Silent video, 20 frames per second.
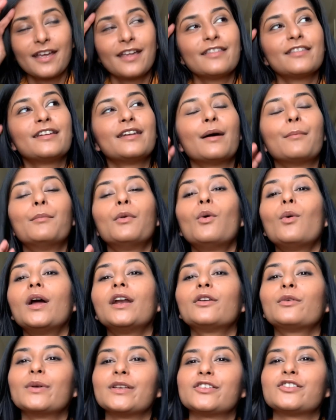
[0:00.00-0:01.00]
the number
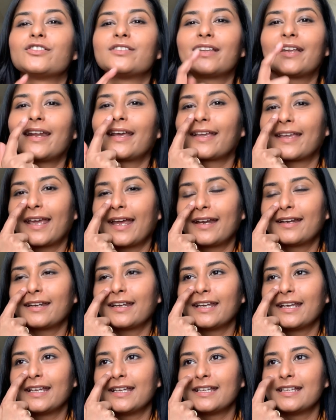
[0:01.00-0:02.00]
one question that I get
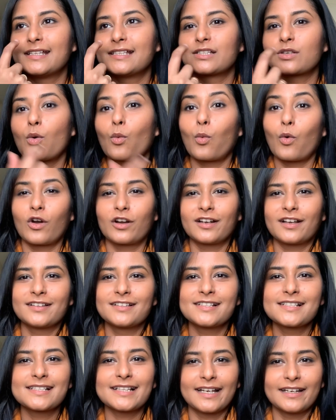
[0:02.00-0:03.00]
is, what are
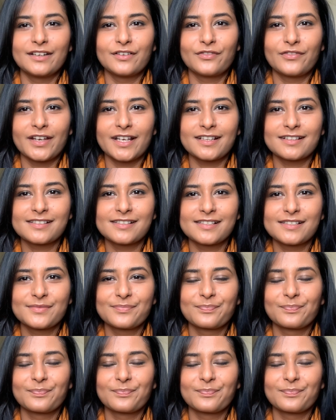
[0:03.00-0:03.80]
the side effects?